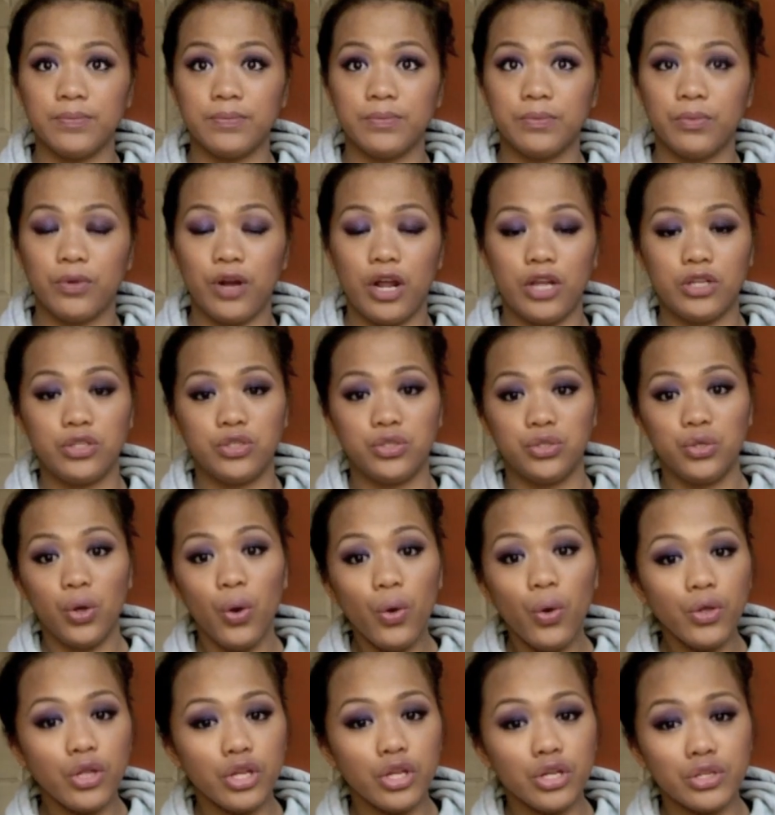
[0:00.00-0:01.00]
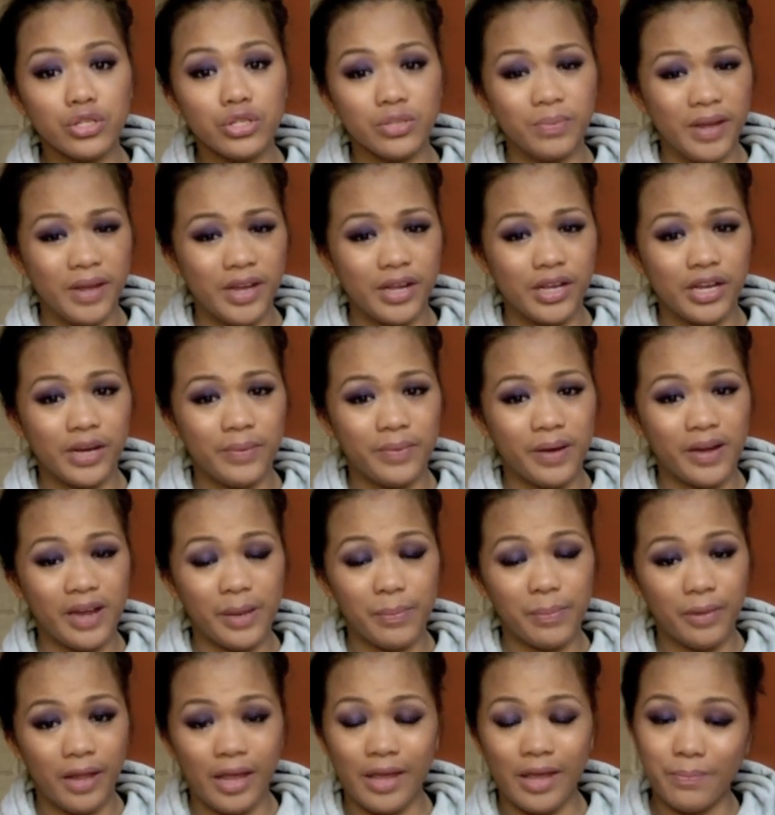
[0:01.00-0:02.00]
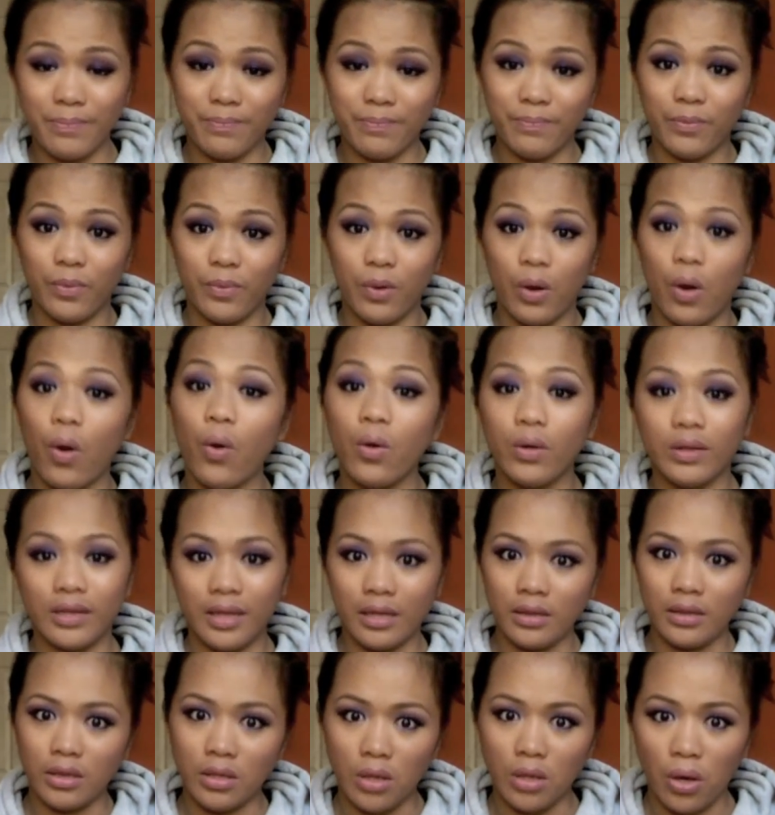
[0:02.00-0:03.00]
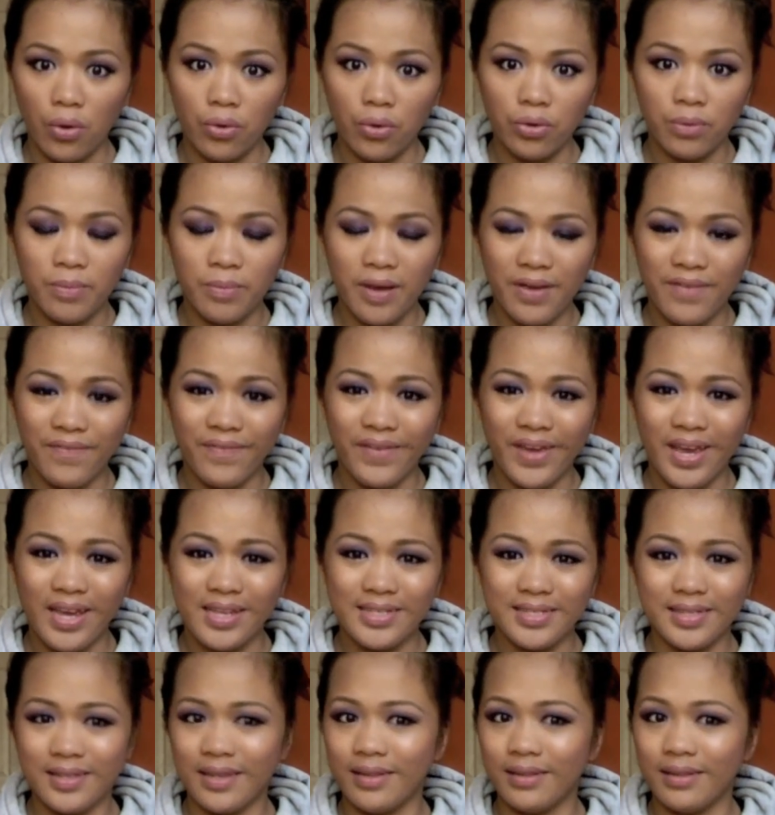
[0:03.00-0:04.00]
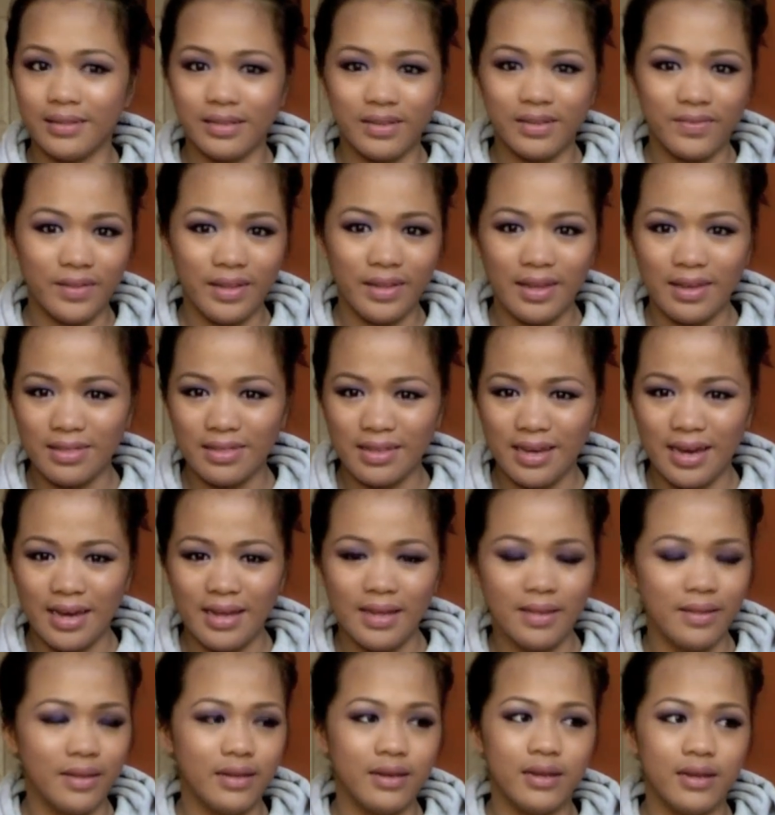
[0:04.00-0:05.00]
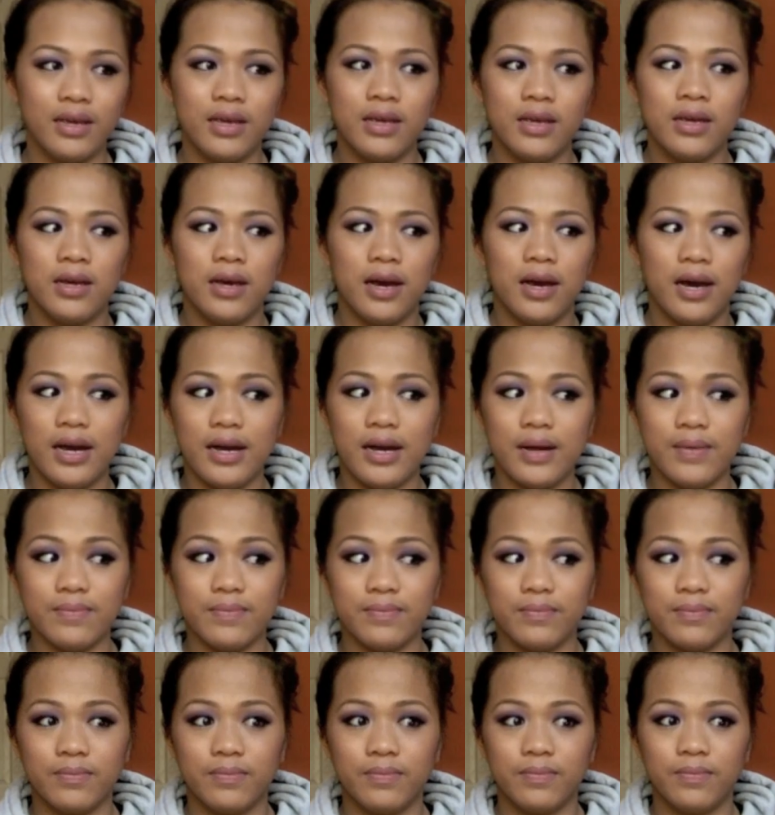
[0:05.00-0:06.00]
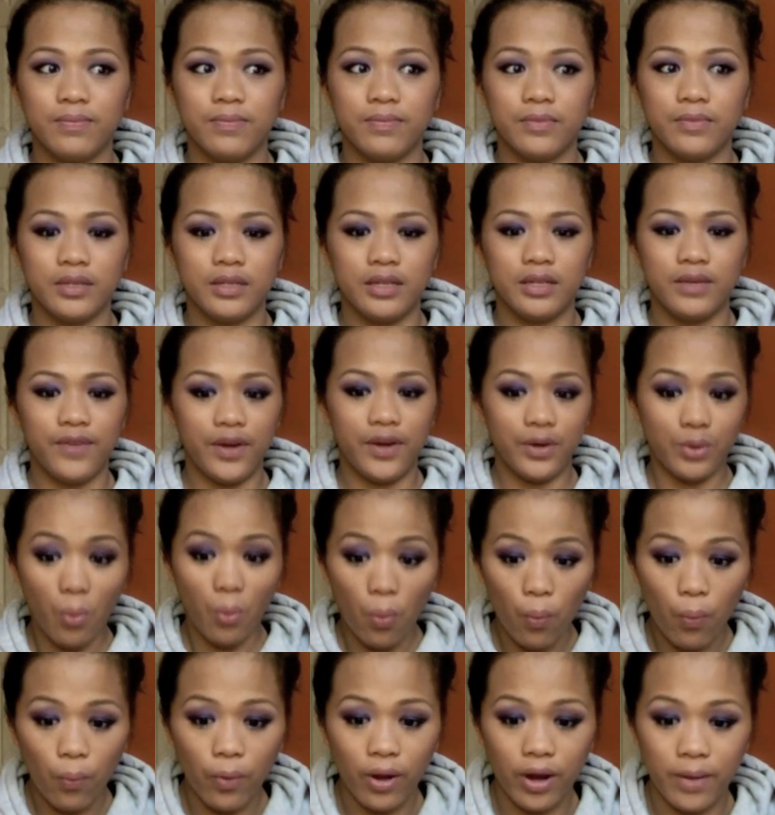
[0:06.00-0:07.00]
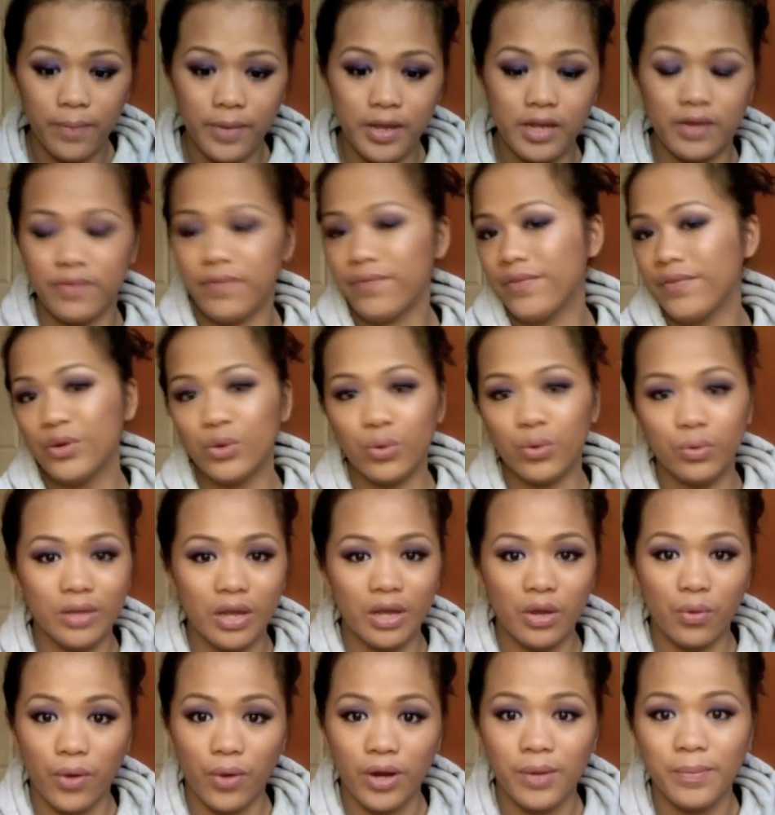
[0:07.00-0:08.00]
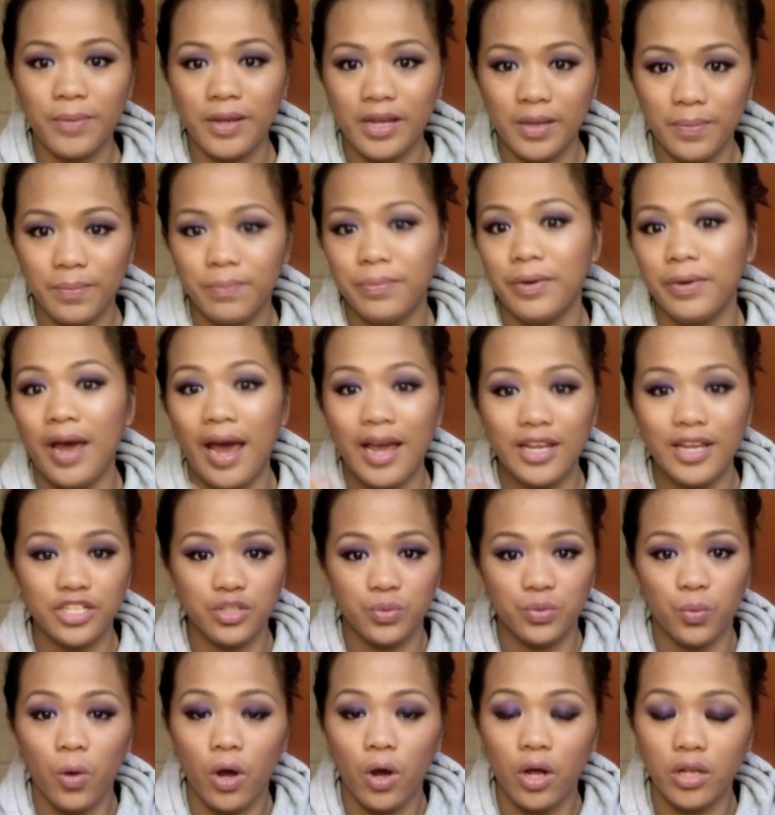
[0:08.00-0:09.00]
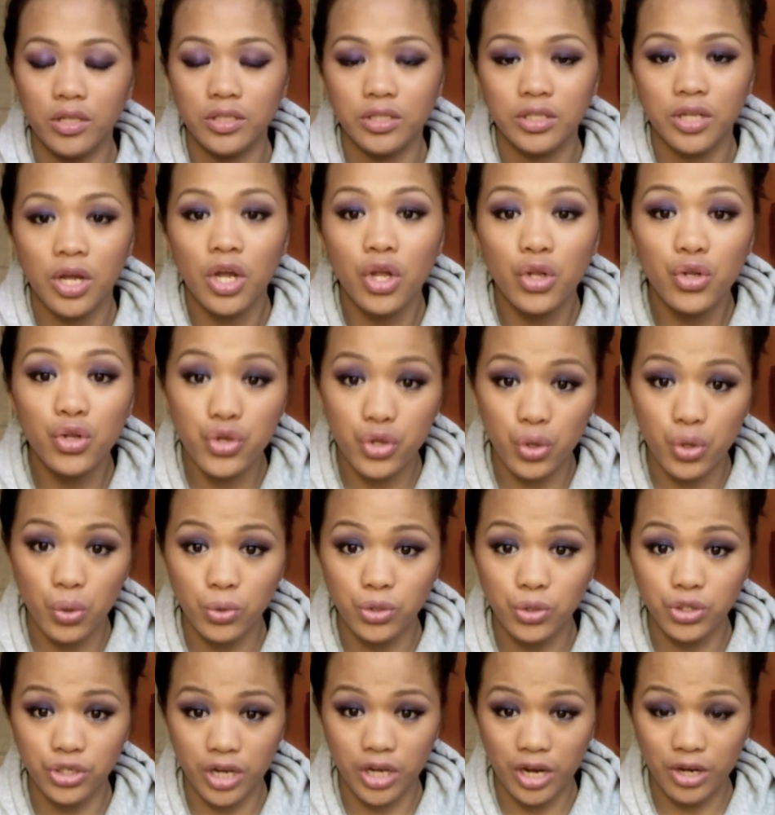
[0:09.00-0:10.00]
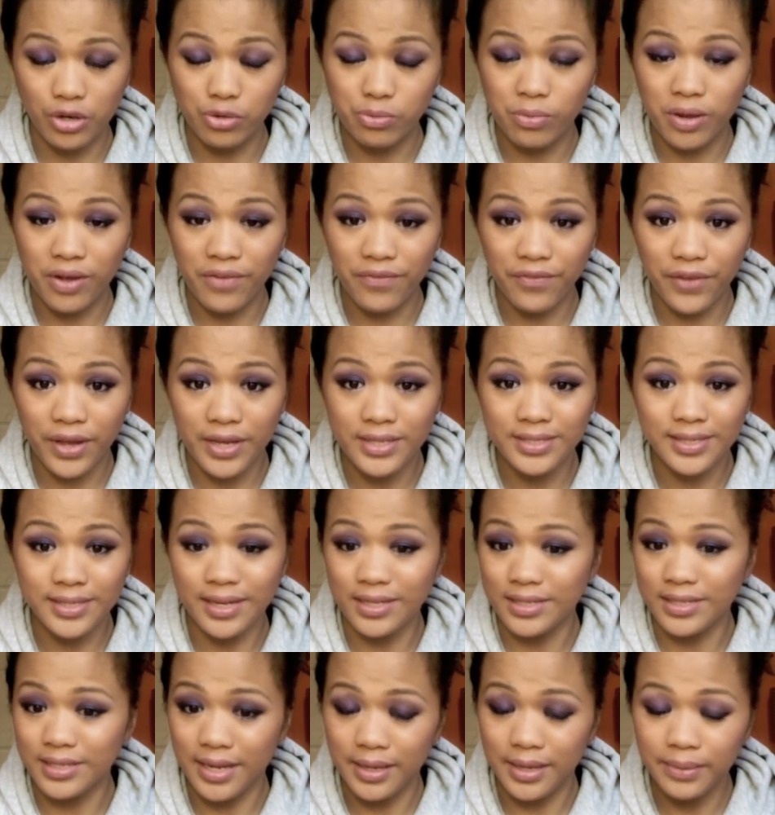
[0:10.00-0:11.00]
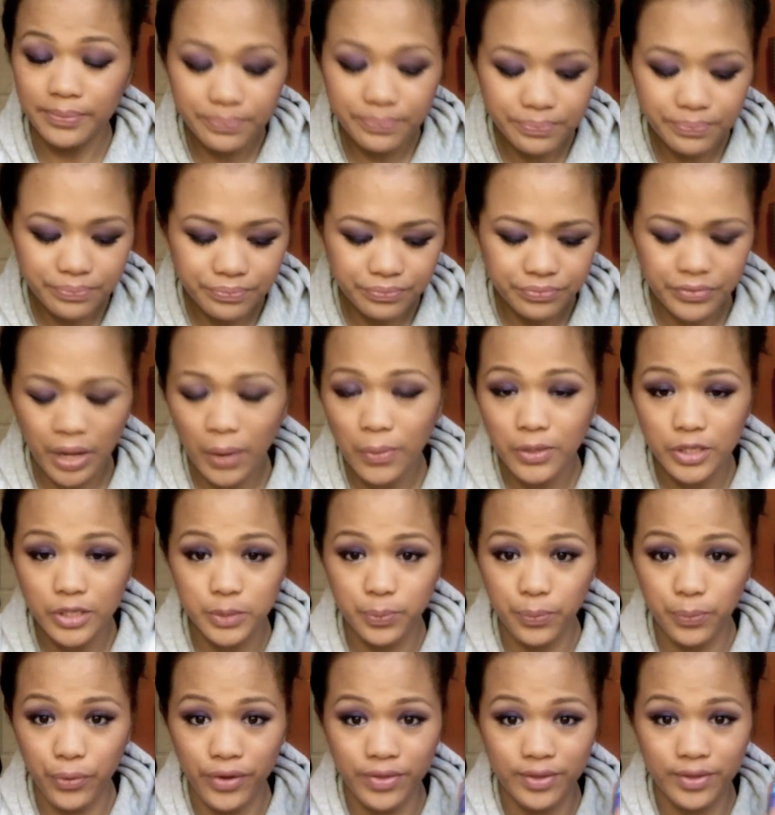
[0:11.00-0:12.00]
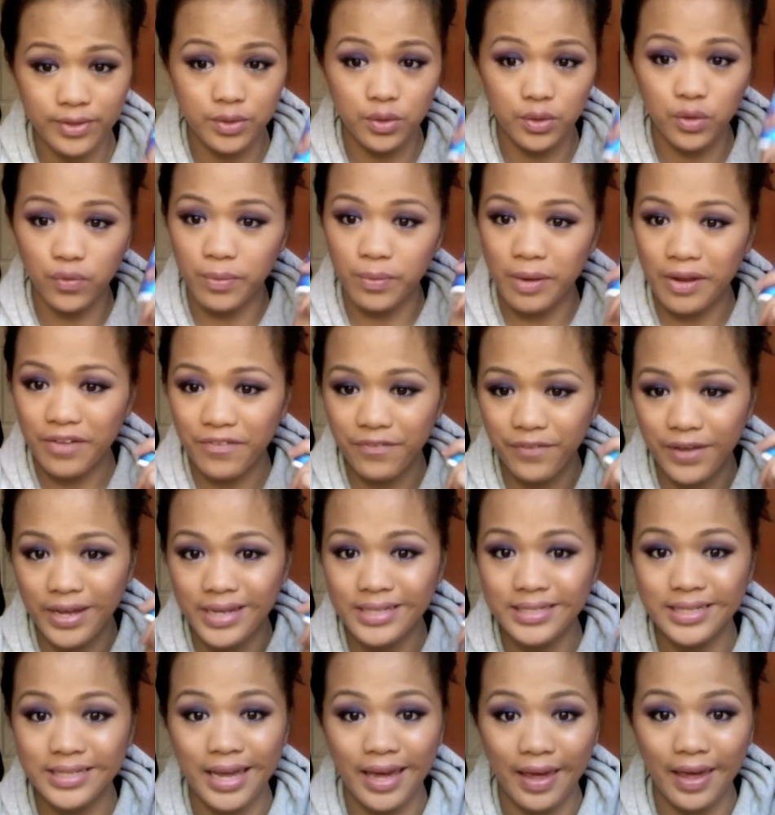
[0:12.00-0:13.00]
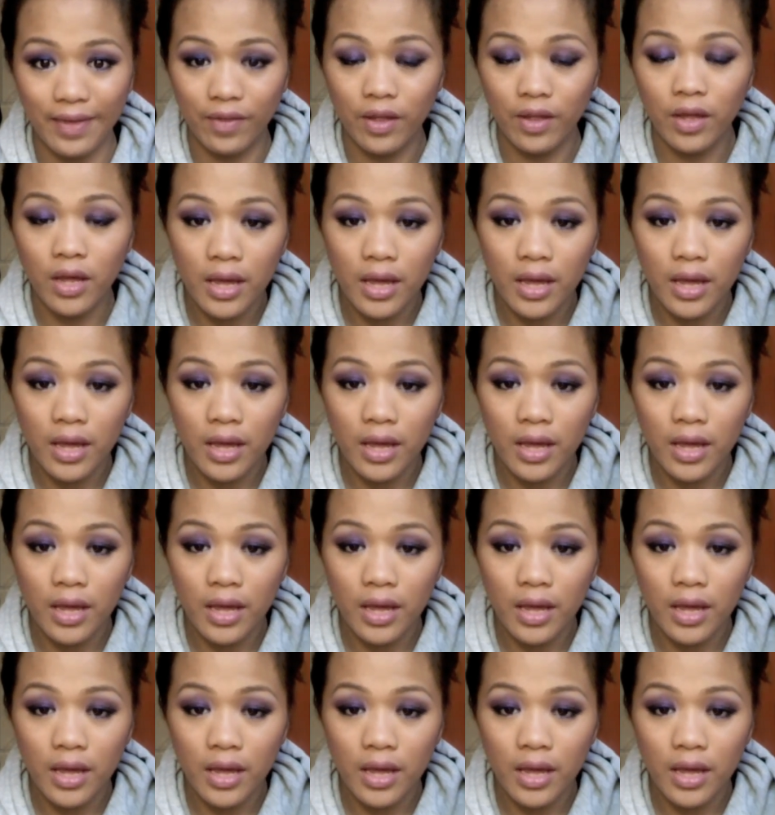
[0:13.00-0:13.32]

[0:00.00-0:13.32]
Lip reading: when I don't use makeup. I apply it only alone in my face and then leave it like that. And then if I don't wear makeup, if I don't like wearing makeup, but I just want no shine in my face, that's it. I would spray this all over my face and